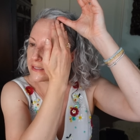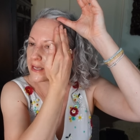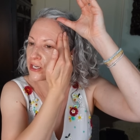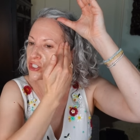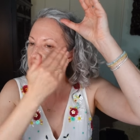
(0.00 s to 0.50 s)

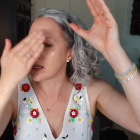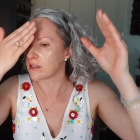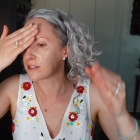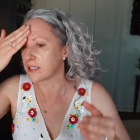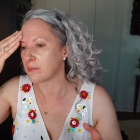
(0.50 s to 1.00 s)
like
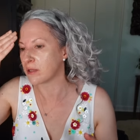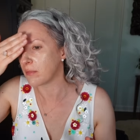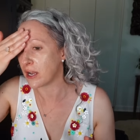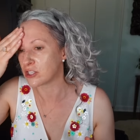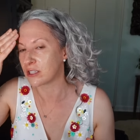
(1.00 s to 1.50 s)
Chanel's
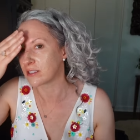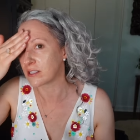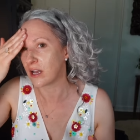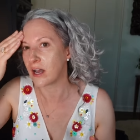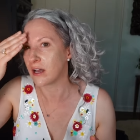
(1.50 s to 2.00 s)
Sublimage Le
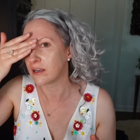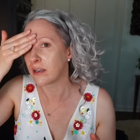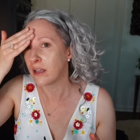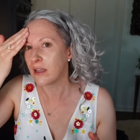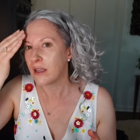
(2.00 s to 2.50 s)

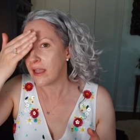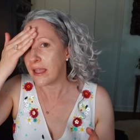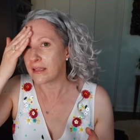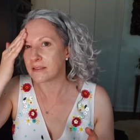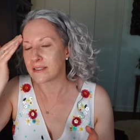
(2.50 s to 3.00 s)

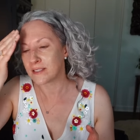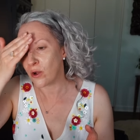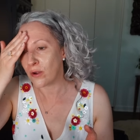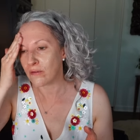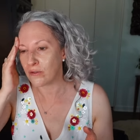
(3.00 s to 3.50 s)
and
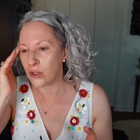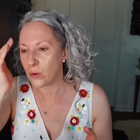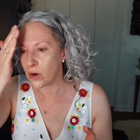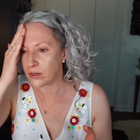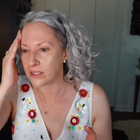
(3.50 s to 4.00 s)
so if
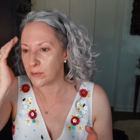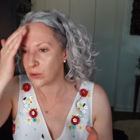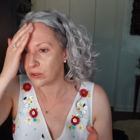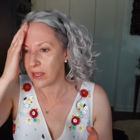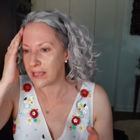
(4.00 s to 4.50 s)
you are someone
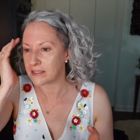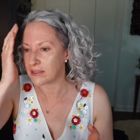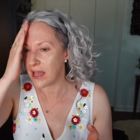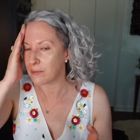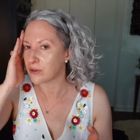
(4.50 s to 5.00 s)
who likes
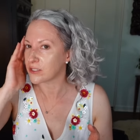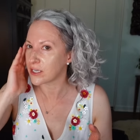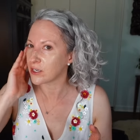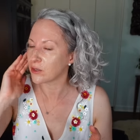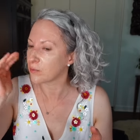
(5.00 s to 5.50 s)
that
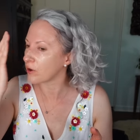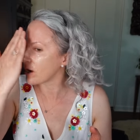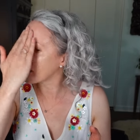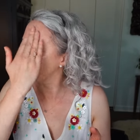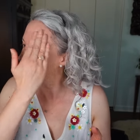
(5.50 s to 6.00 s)
particular
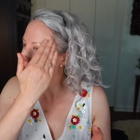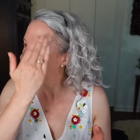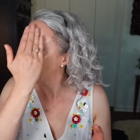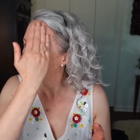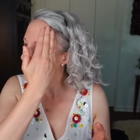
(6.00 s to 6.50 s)
product,
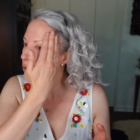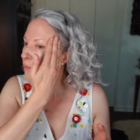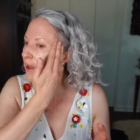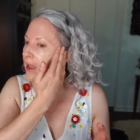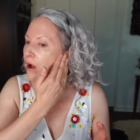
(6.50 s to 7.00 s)
you
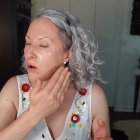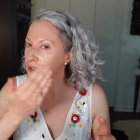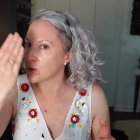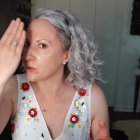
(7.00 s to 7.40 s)
may also